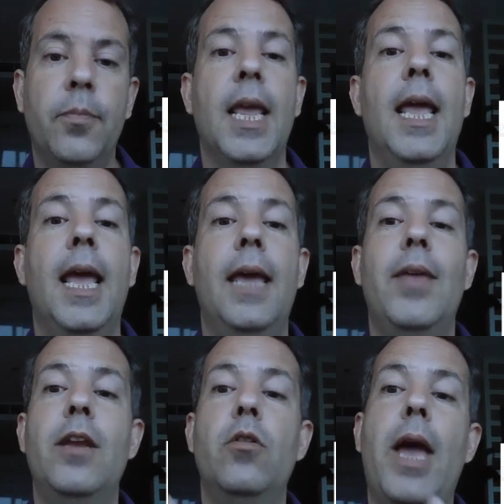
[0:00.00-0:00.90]
And then you
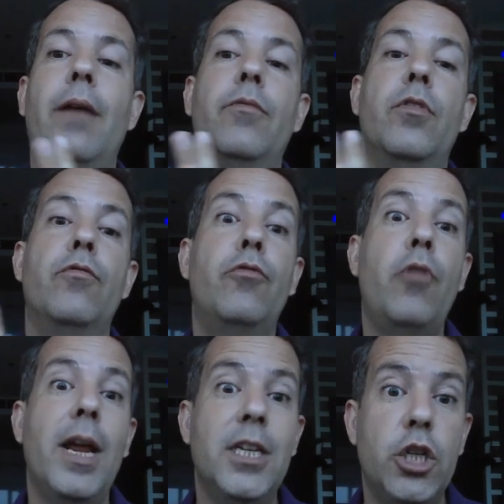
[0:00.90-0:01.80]
have
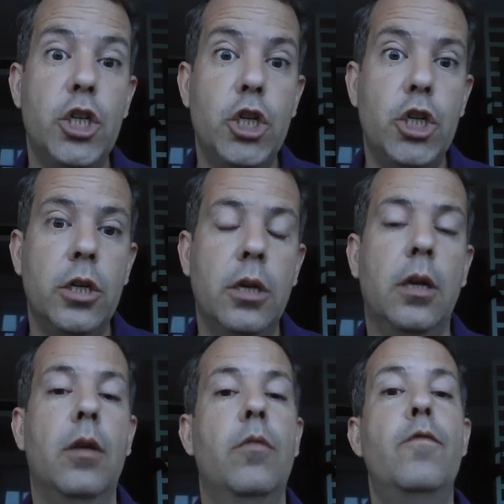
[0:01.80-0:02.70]
French
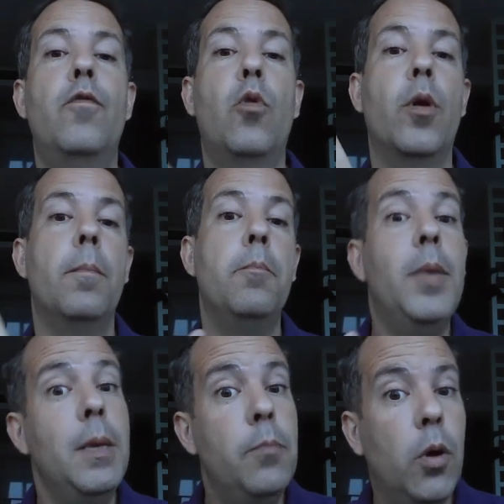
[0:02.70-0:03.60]
for
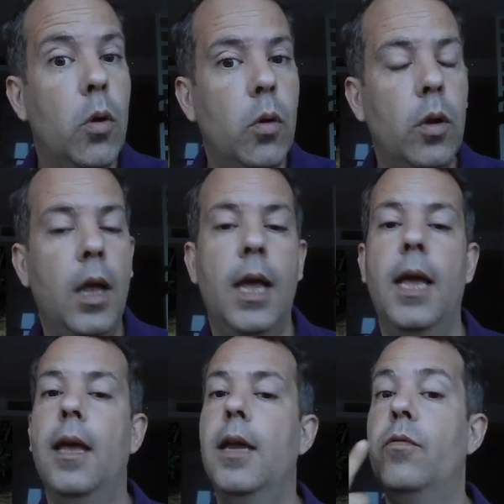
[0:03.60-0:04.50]
people and
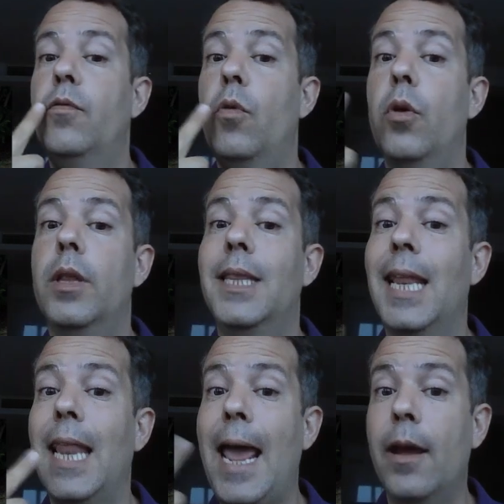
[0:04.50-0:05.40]
for the
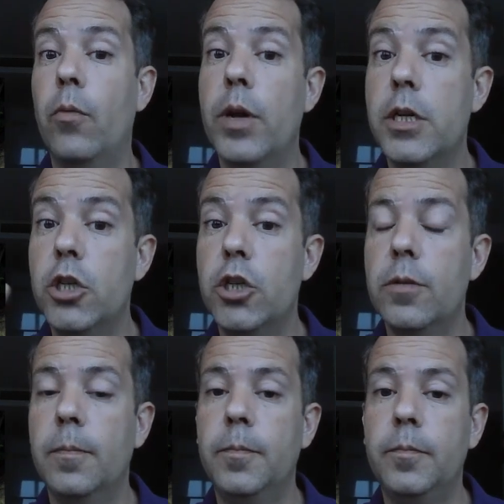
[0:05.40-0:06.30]
language.
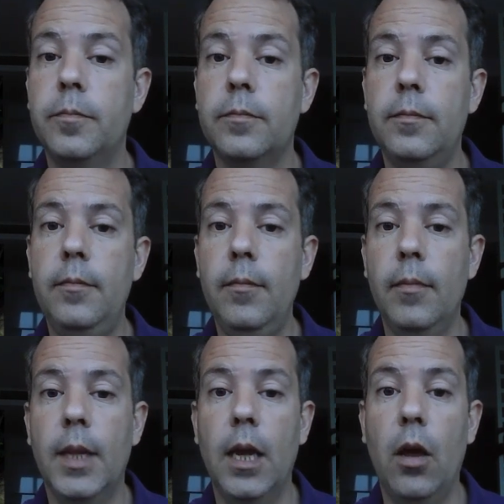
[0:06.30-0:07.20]

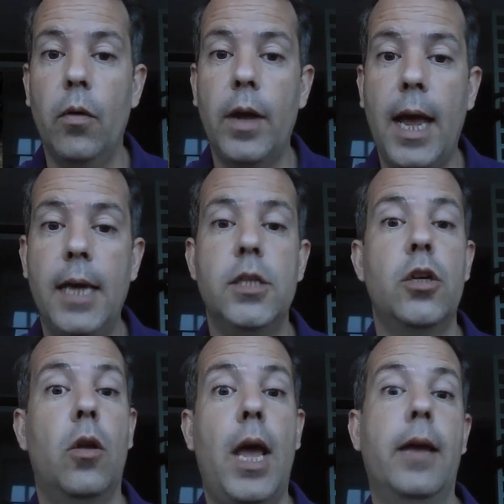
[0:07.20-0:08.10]
Okay, so
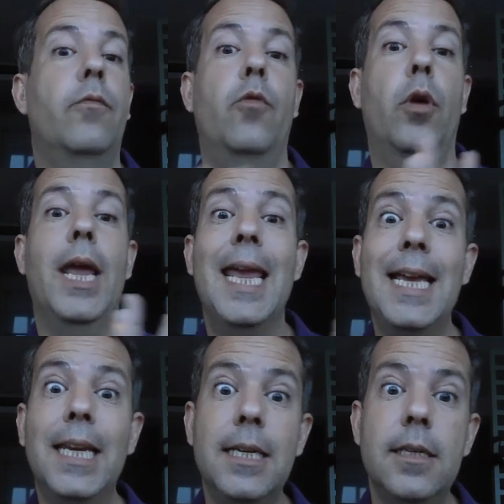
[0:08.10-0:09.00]
like for
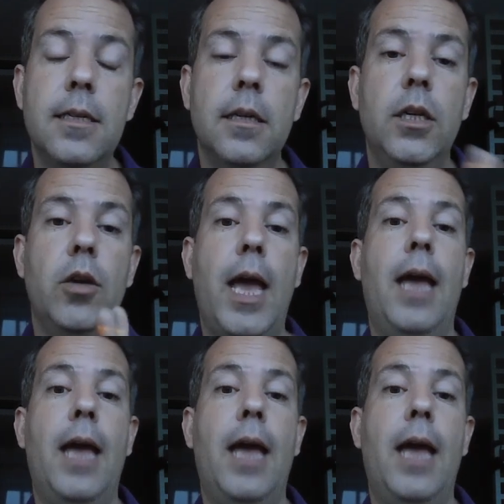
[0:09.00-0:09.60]
England, you have